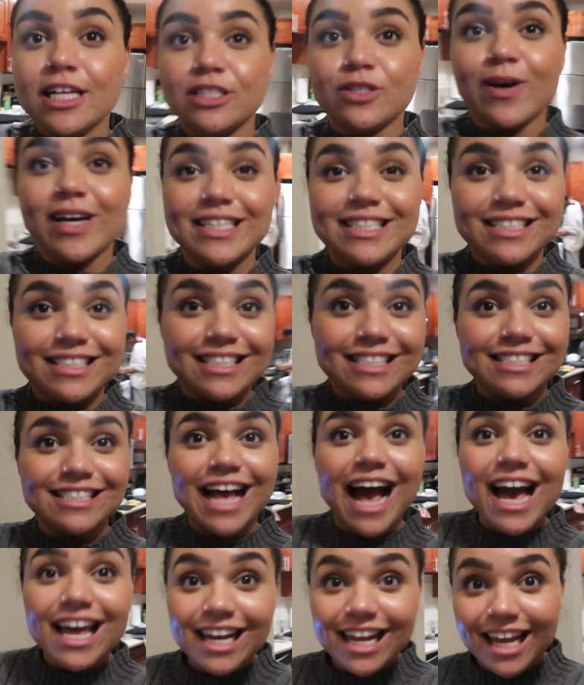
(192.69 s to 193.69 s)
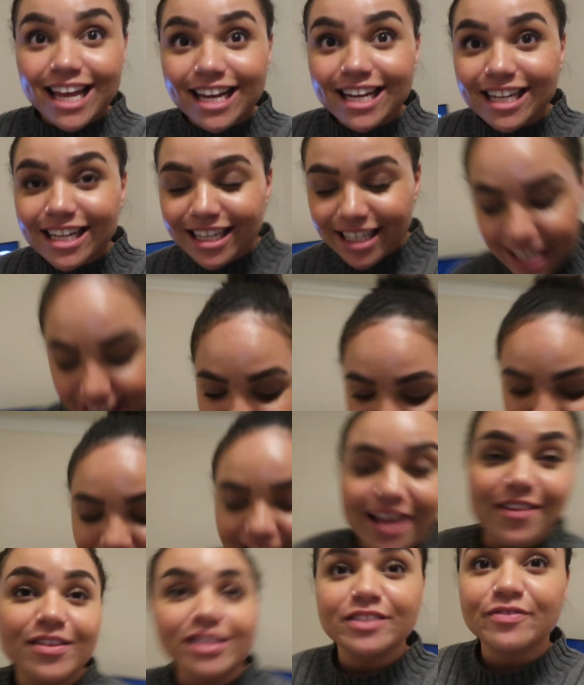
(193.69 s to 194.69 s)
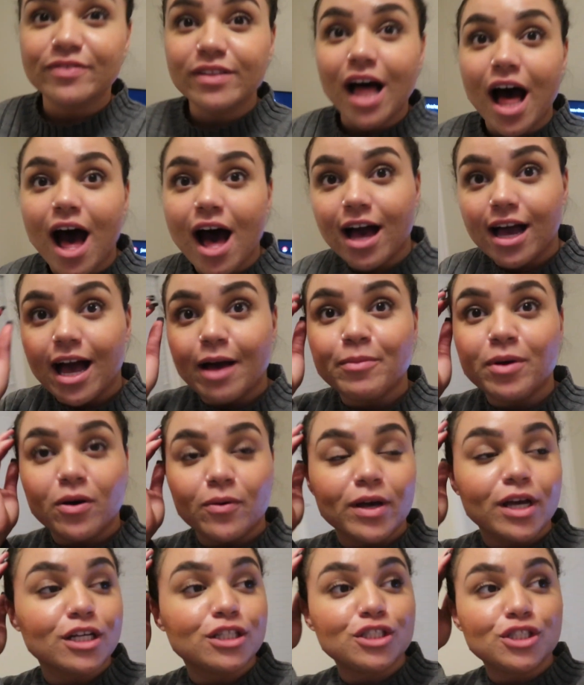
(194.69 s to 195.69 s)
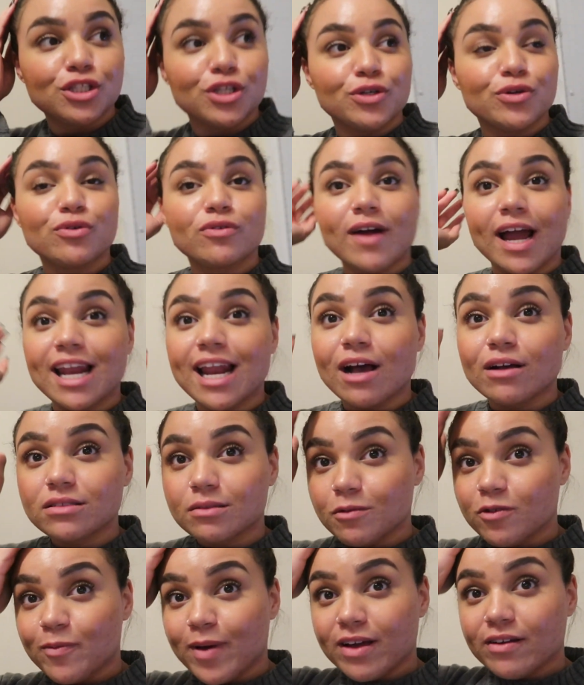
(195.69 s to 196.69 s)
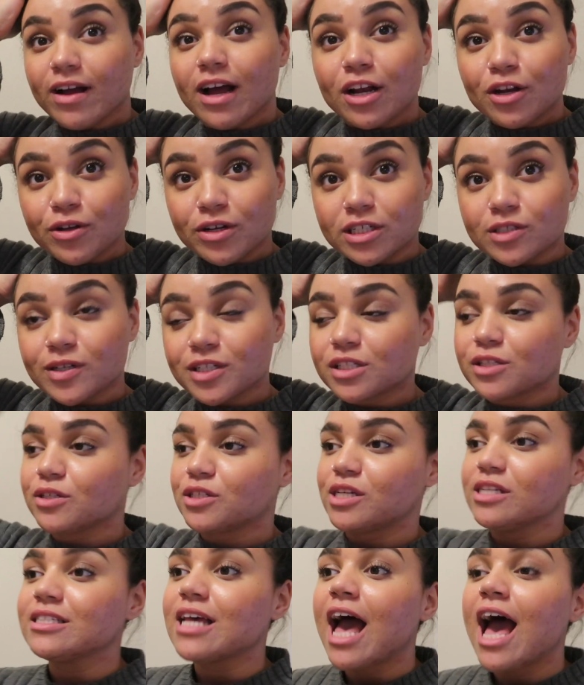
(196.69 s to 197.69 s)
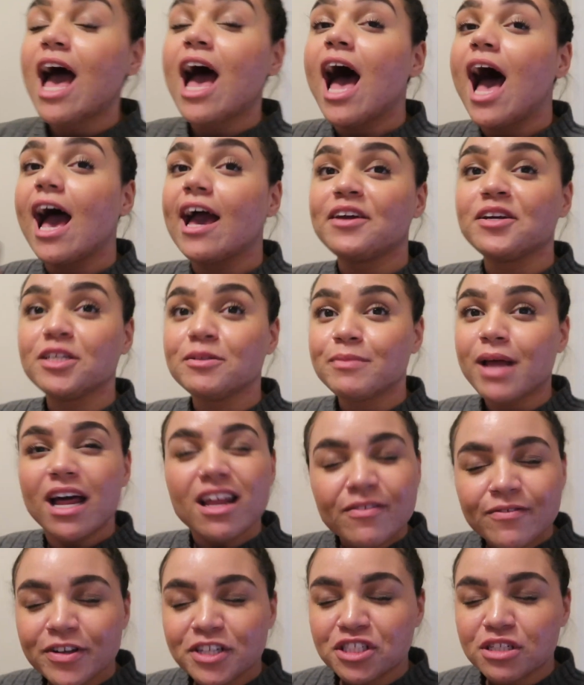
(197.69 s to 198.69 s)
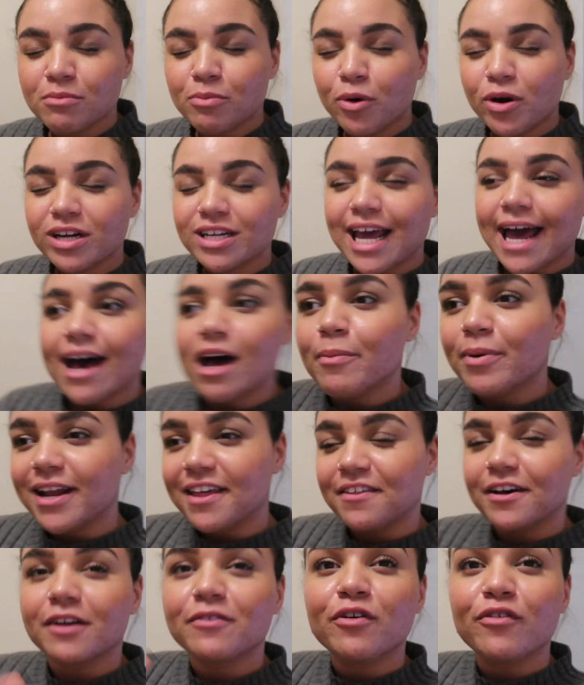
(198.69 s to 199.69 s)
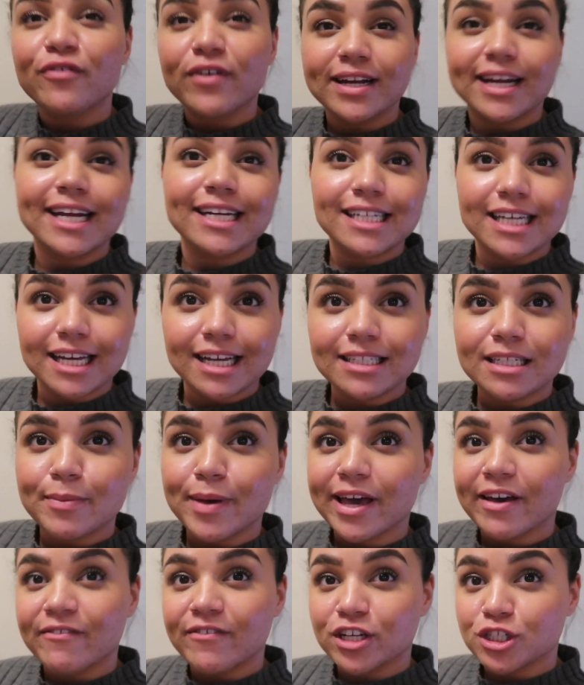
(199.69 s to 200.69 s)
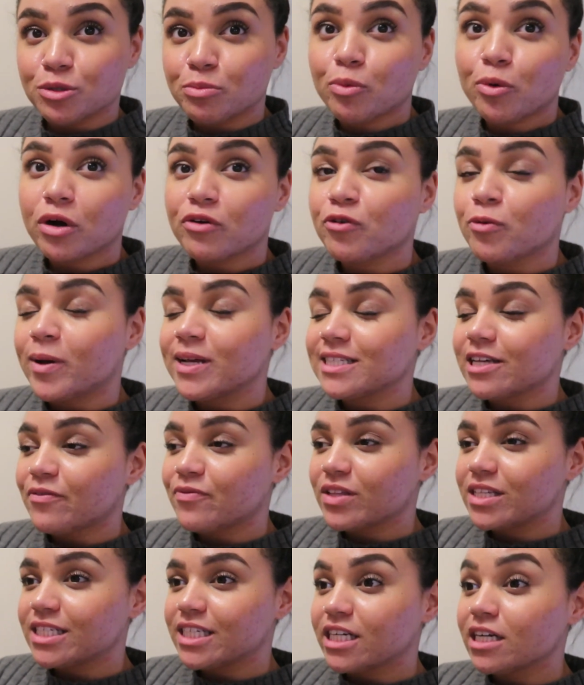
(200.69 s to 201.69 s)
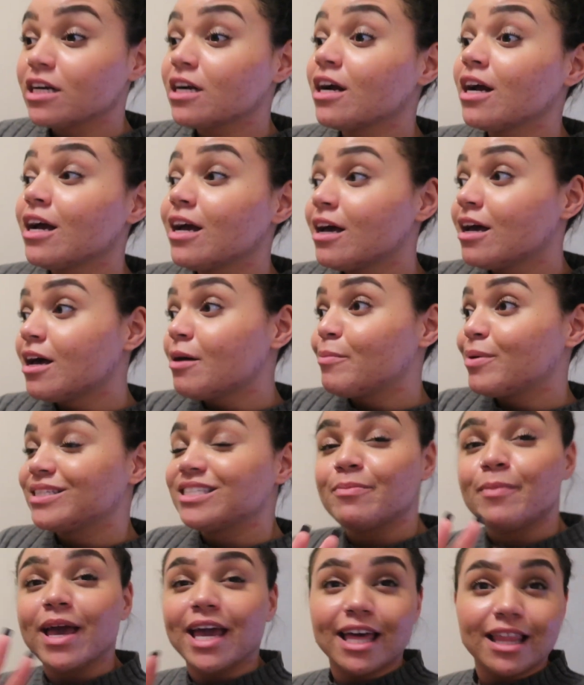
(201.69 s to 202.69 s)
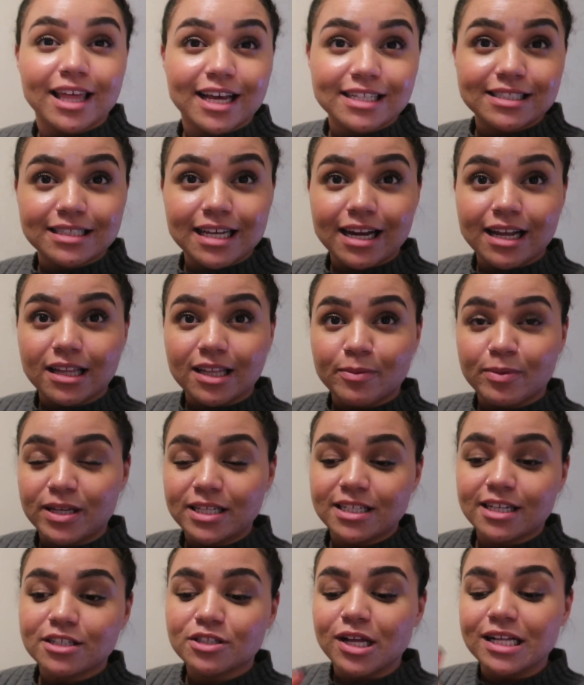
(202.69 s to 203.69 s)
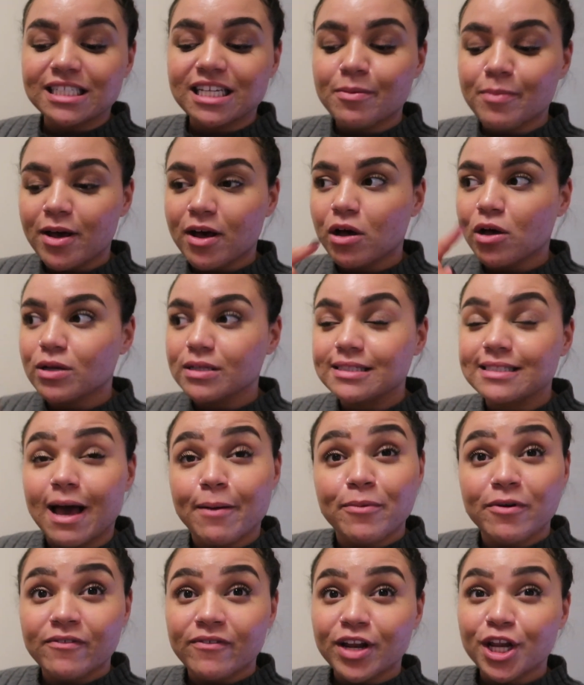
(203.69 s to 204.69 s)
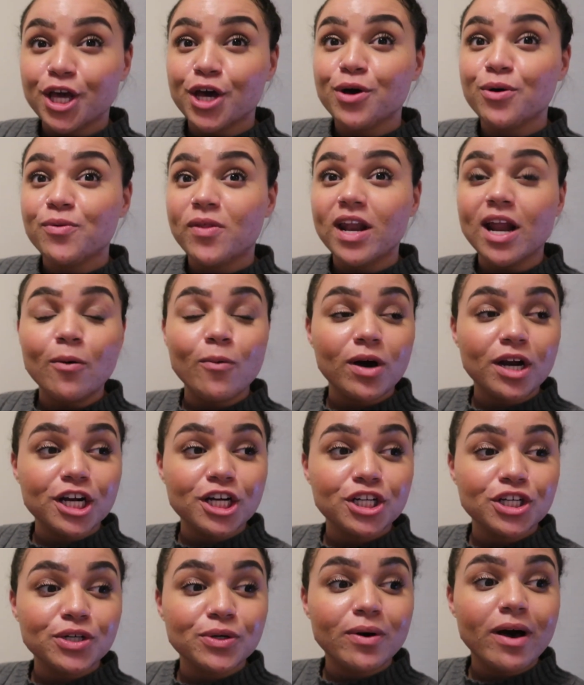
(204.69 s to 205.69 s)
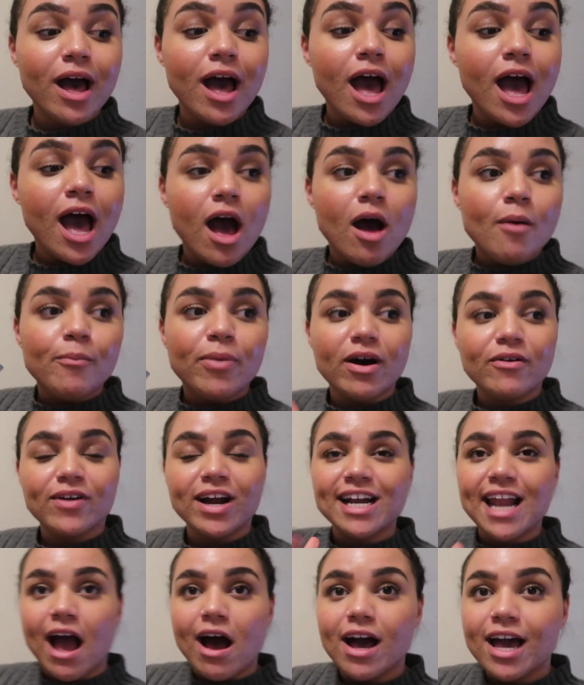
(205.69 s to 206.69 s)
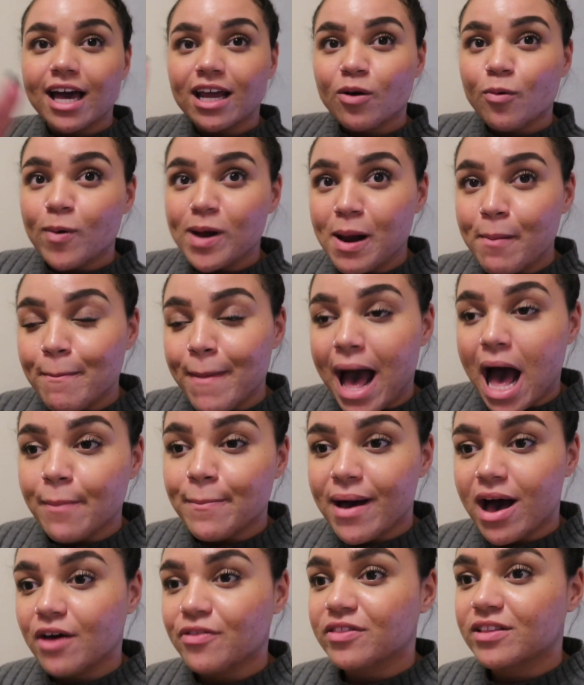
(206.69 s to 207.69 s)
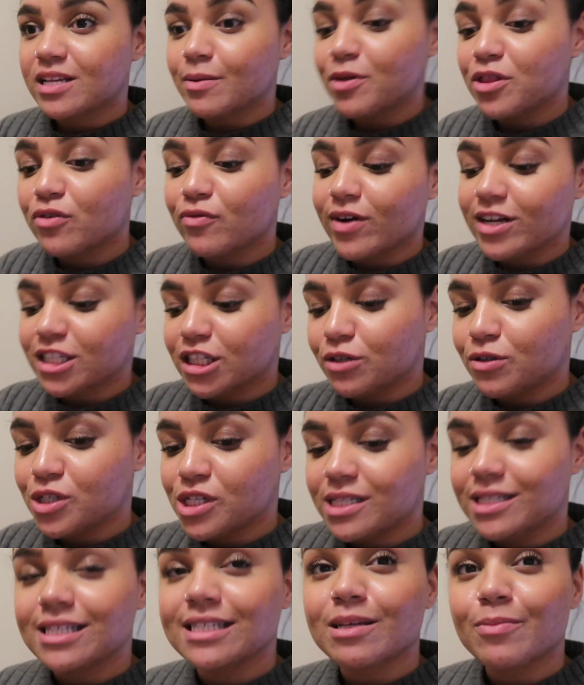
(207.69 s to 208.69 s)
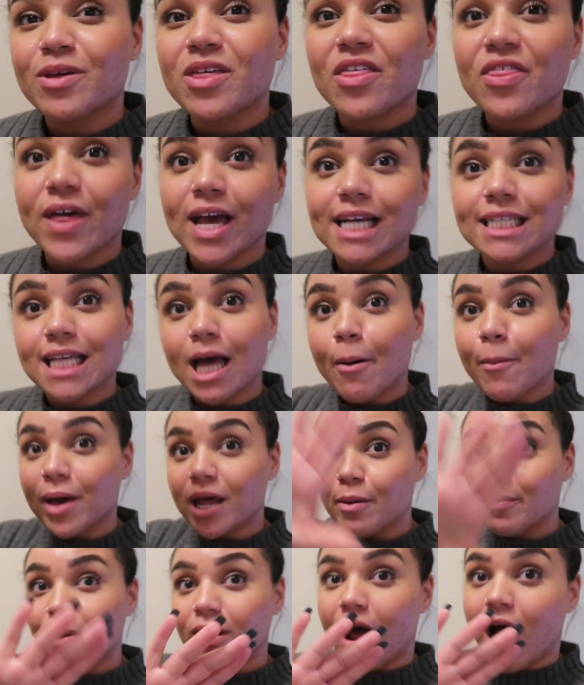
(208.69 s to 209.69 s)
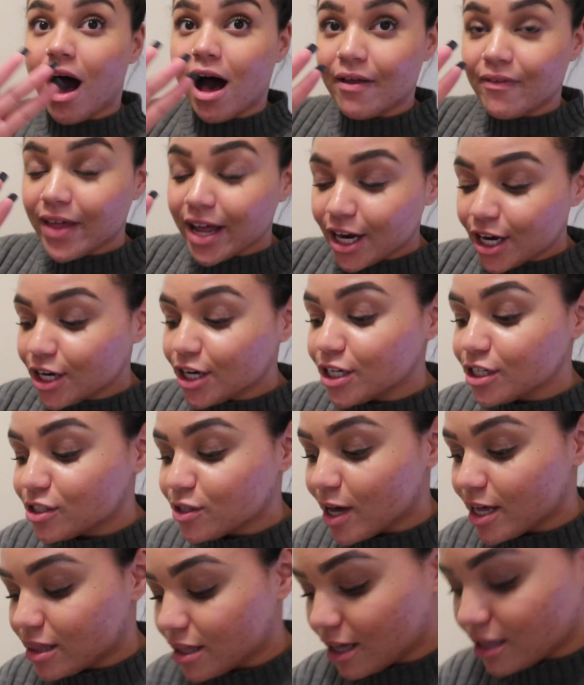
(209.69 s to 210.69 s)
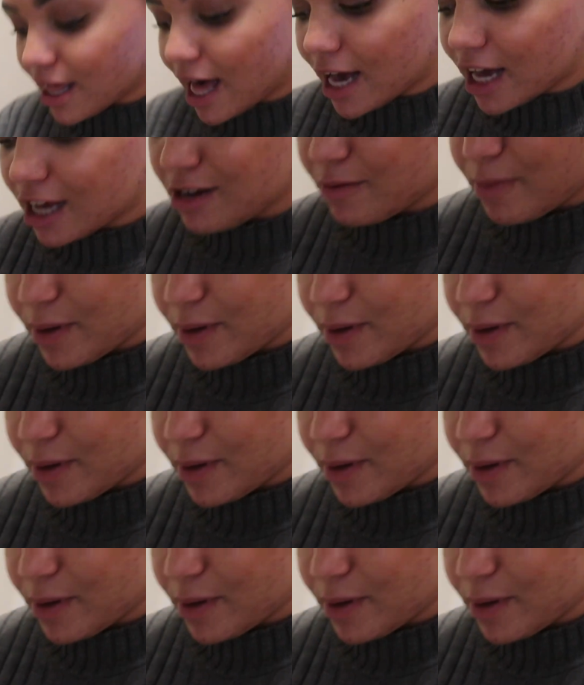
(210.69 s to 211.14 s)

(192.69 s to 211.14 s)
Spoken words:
So I decided in this vlog, I'm going to write out some of my New Year's resolutions. I'm not a vision board gal, but I thought of a fun idea to make a vision board for myself this year, but to make it like aesthetically pleasing. So that's gonna be a whole separate video that I wanna do. But right now I kind of want to map out some of the resolutions and some of the things that I'm going to put on there. So I thought that could